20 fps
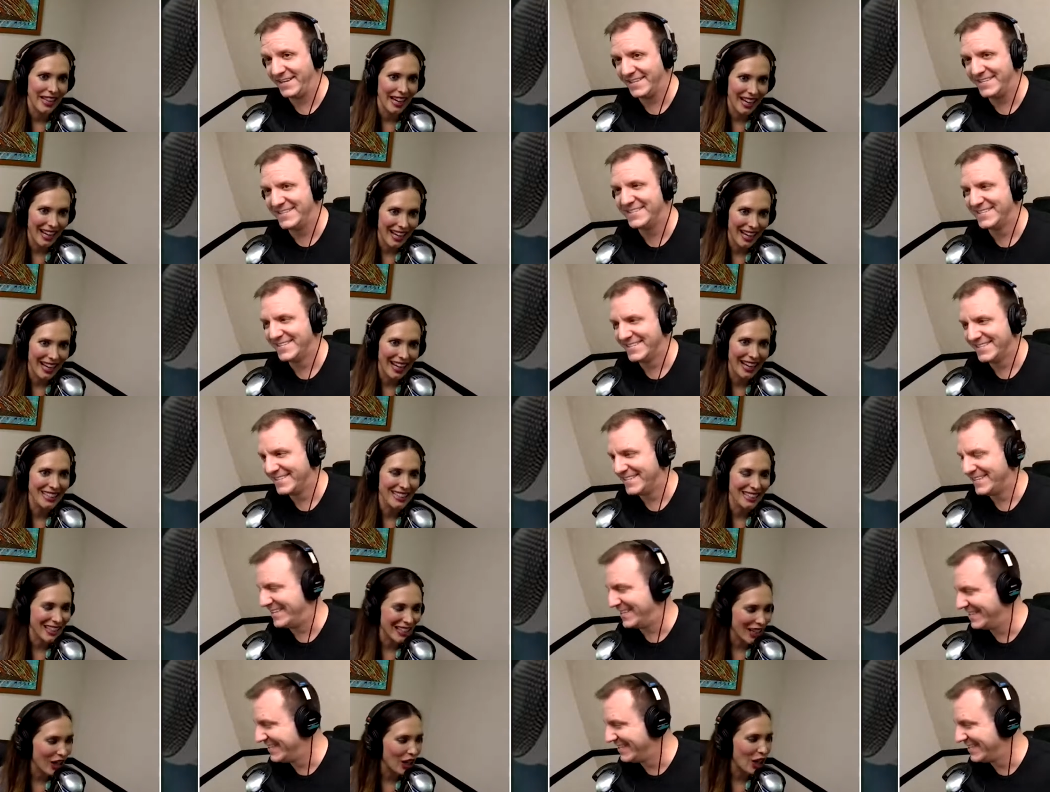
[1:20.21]
Speaker 1: Yeah,
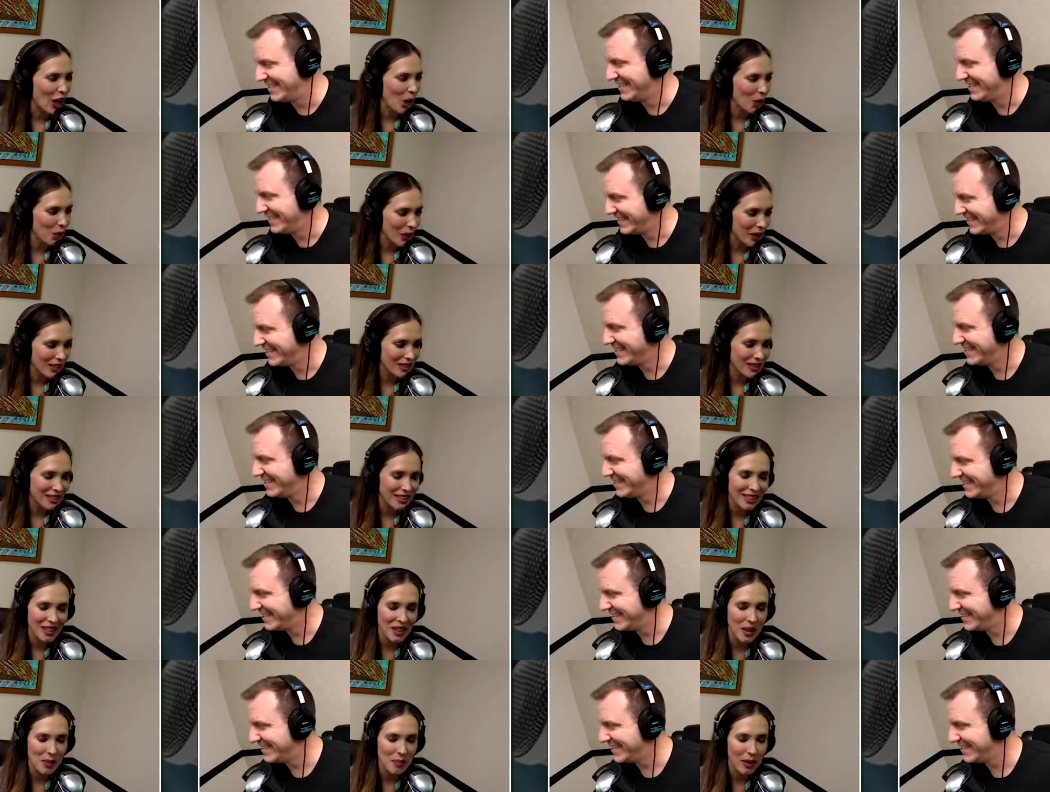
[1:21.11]
like around the
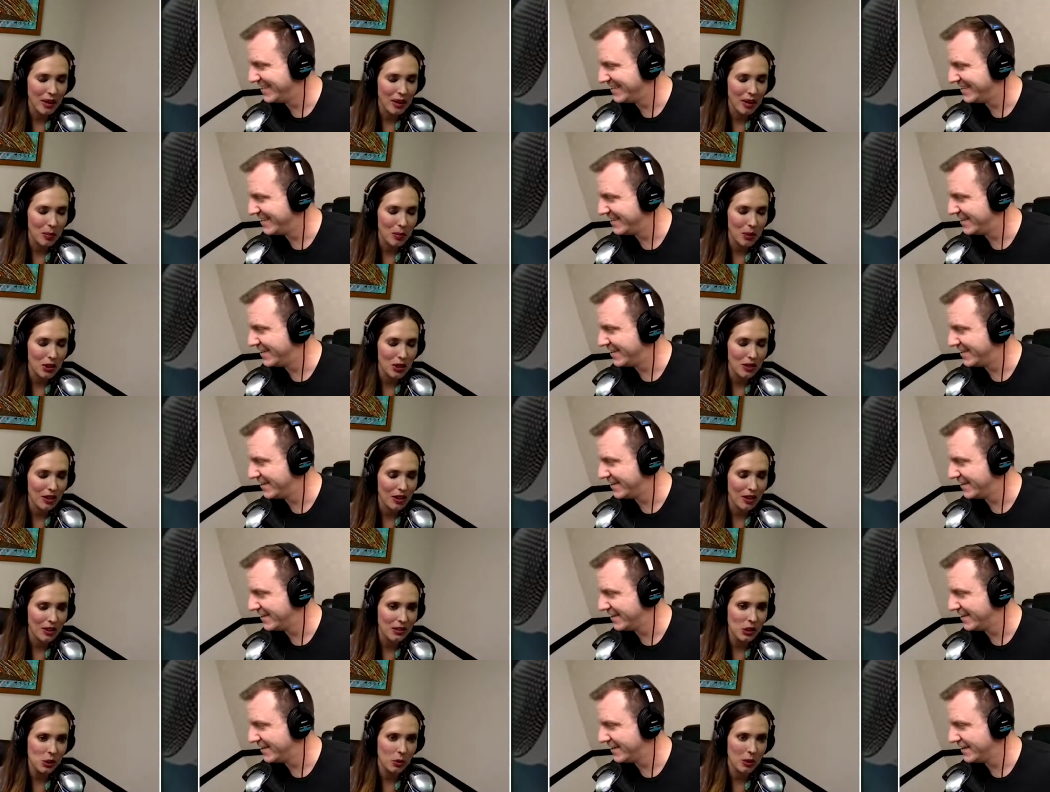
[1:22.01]
time uh,
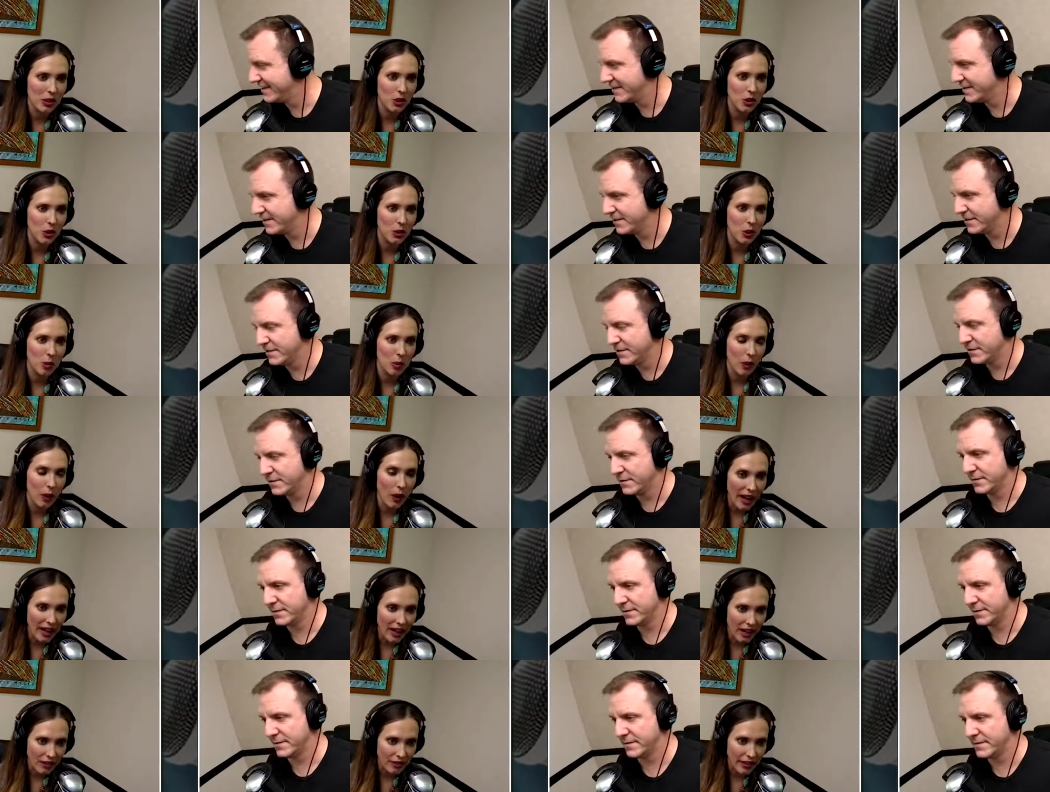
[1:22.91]
Boulevard switched to a pry
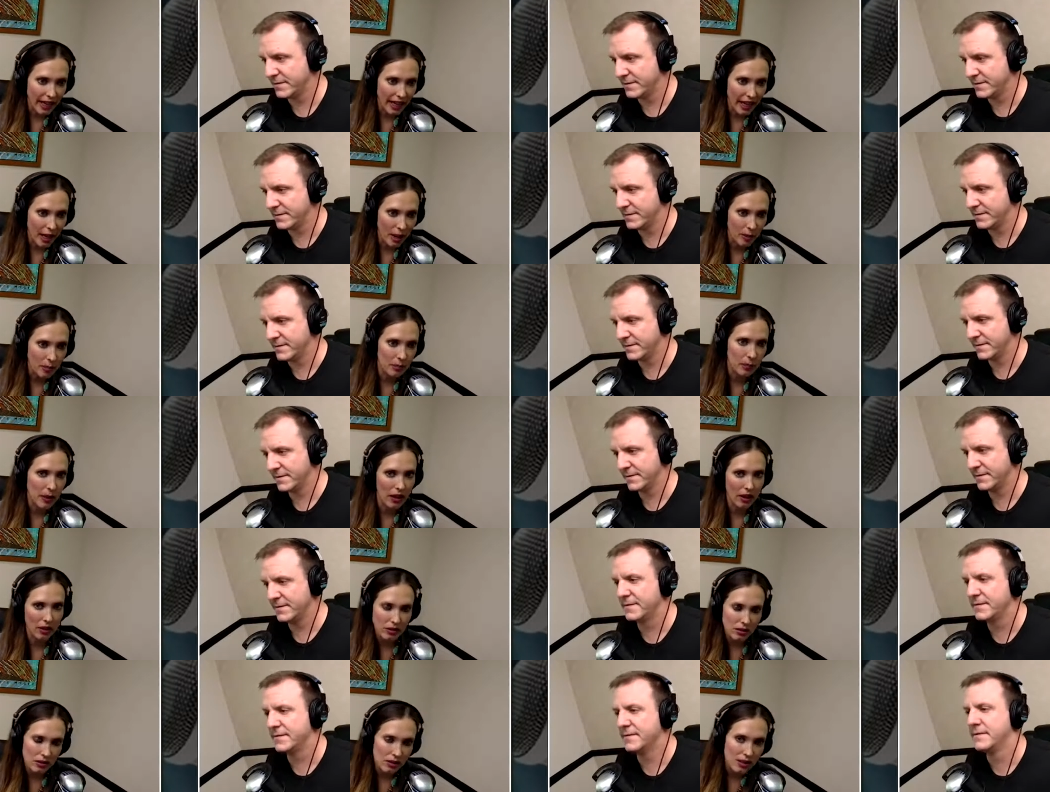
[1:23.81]
off cap about
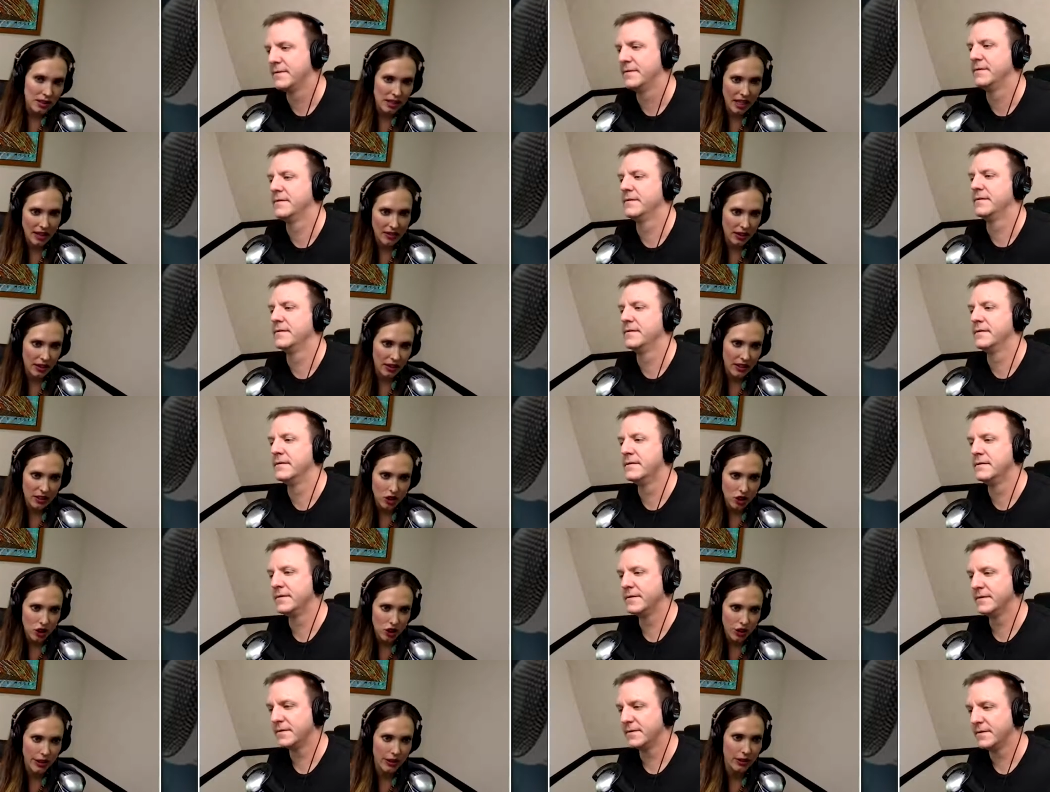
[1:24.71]
seven ish
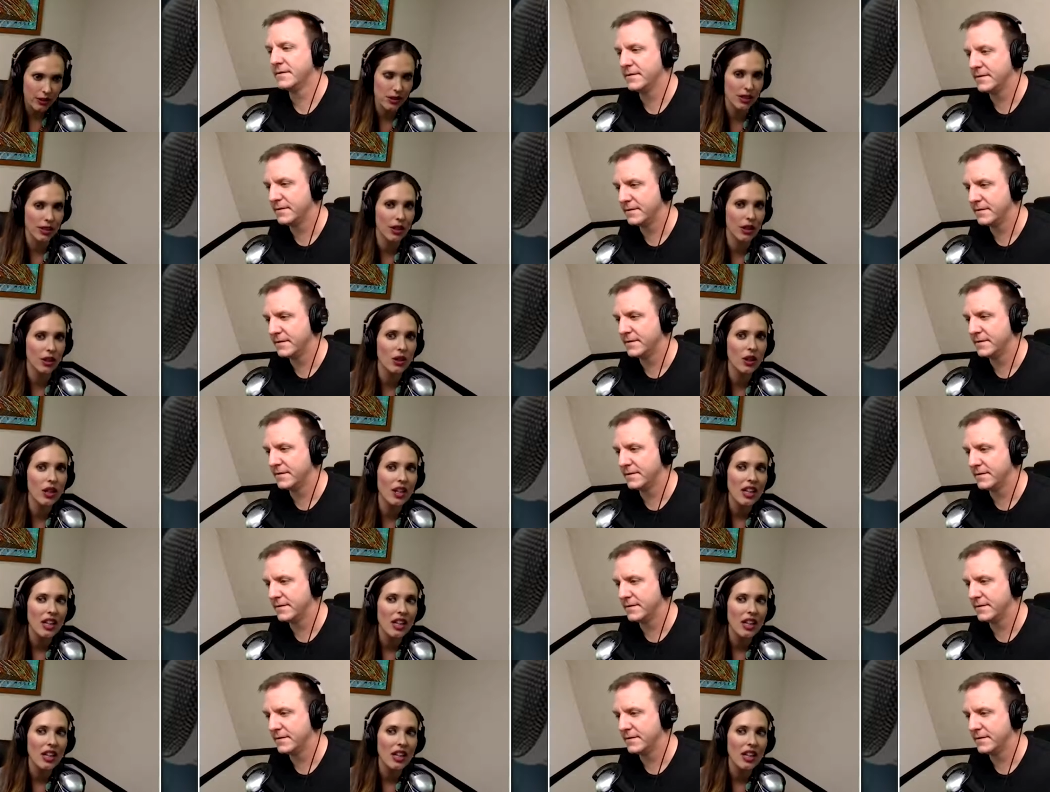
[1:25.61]
years ago,